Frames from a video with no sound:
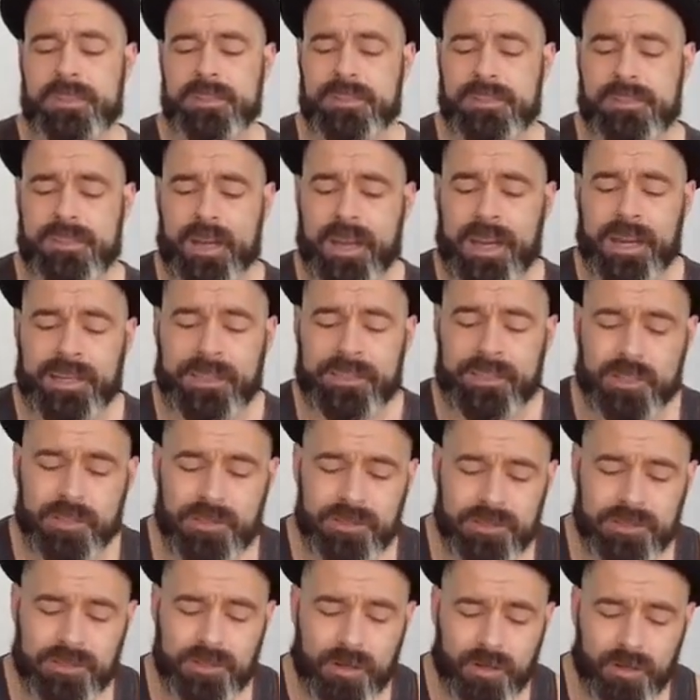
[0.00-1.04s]
So I
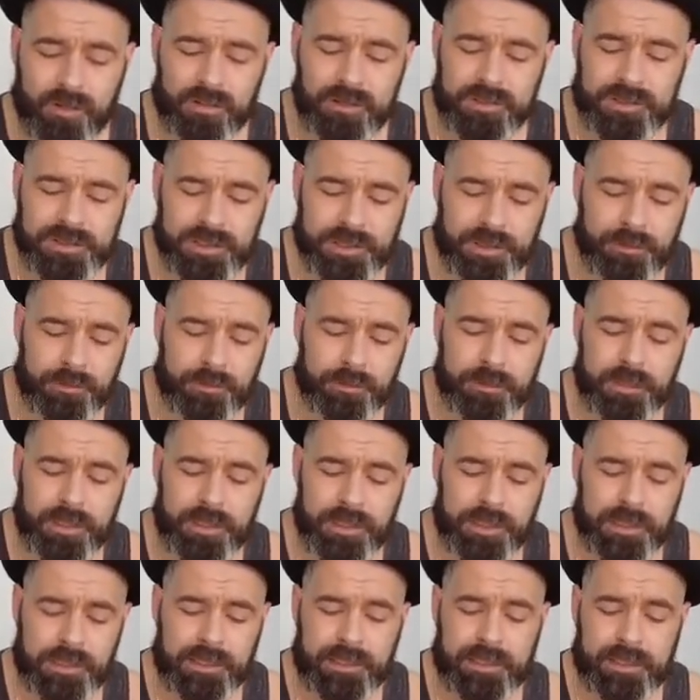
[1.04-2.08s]
could not
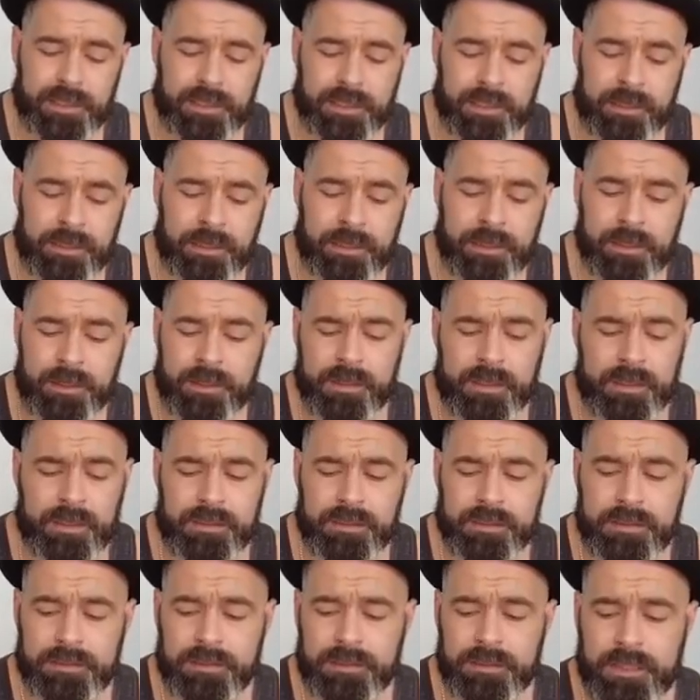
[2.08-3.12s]
do a
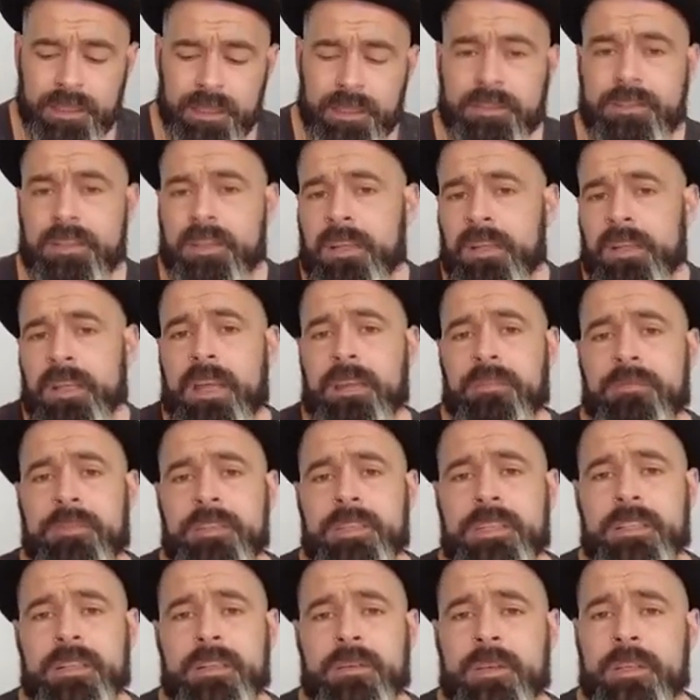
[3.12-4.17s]
live
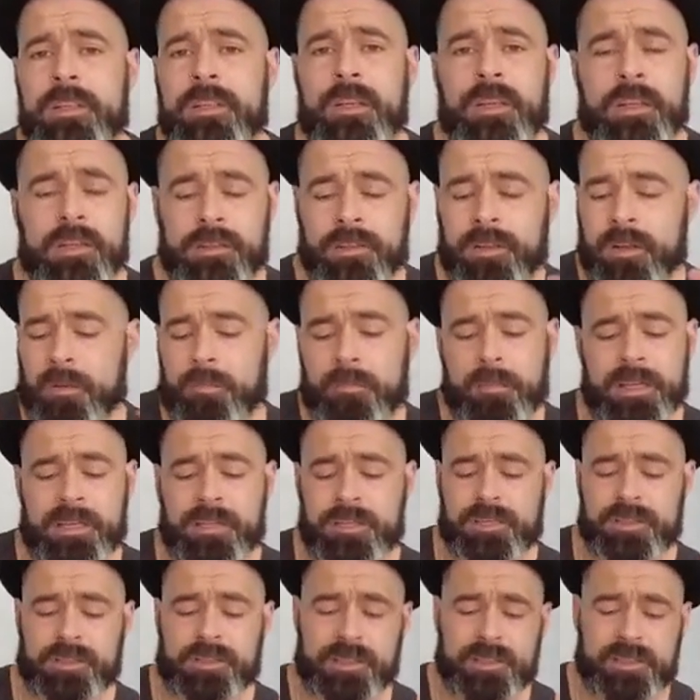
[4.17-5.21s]
video and not
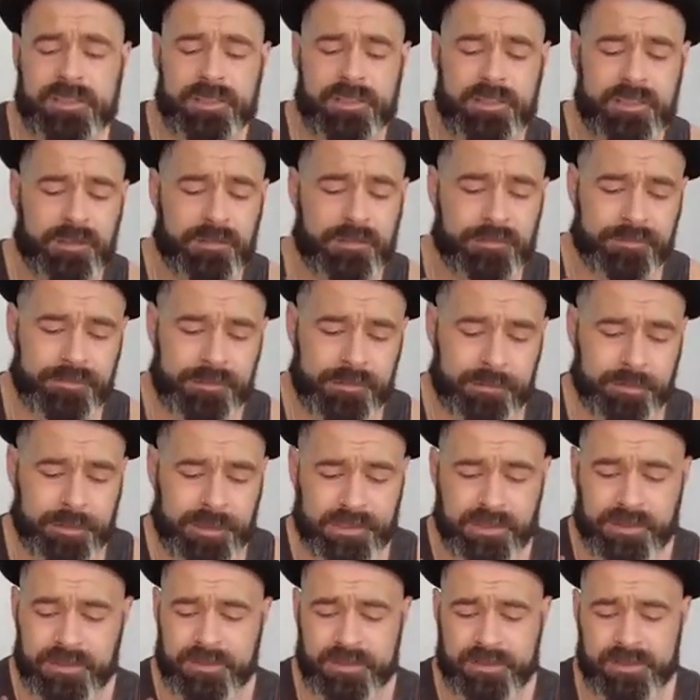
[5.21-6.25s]
mention this stuff,
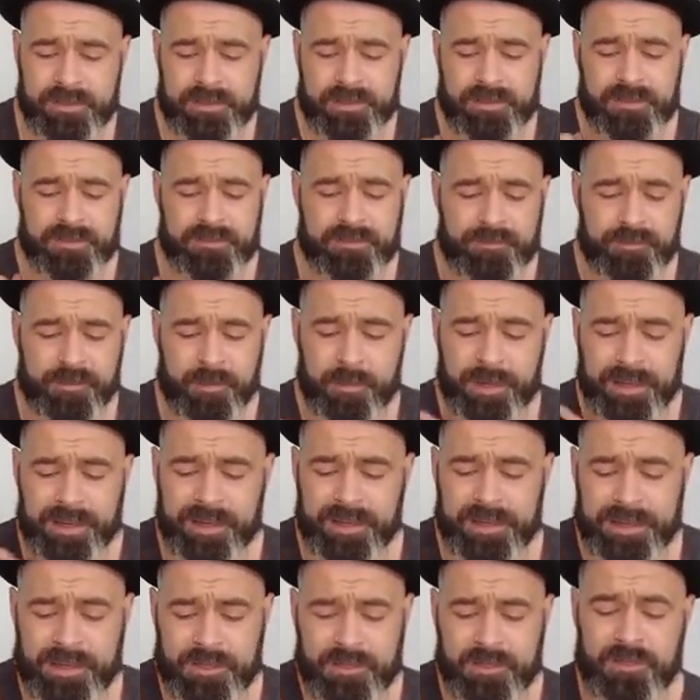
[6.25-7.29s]
because from
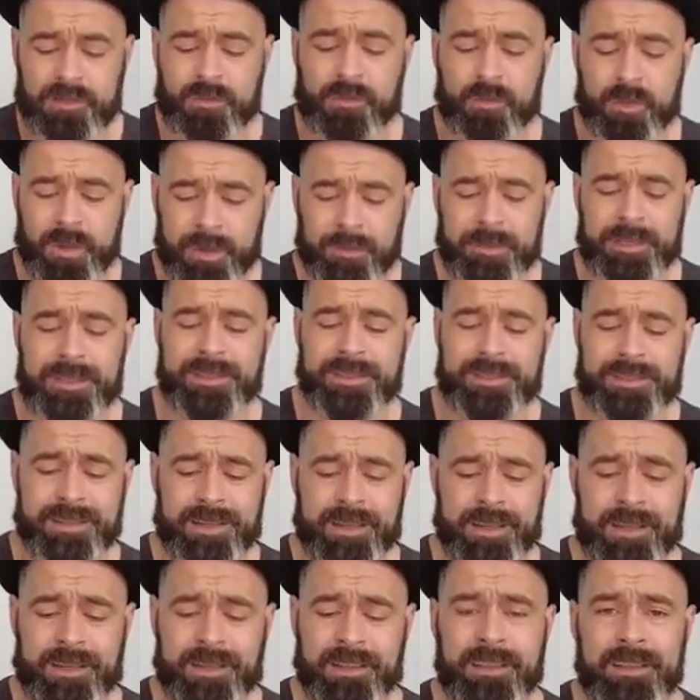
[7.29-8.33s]
International Women's
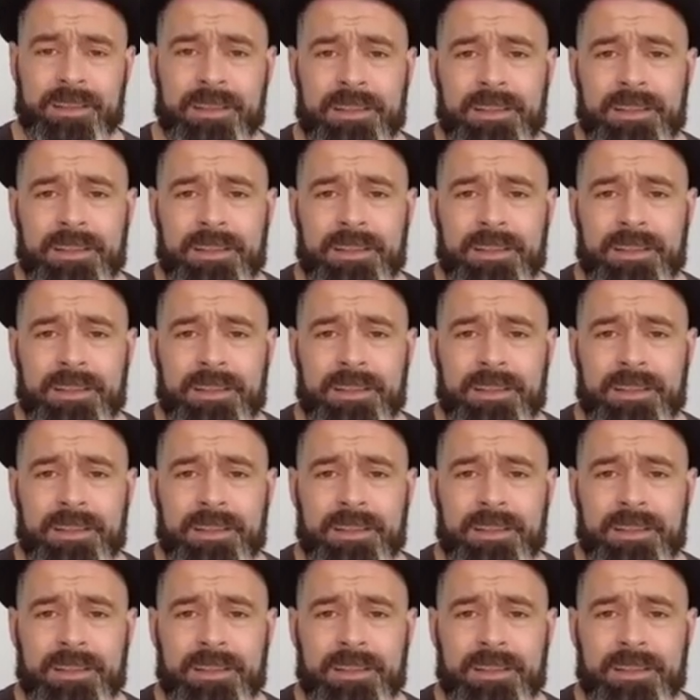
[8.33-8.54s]
Day,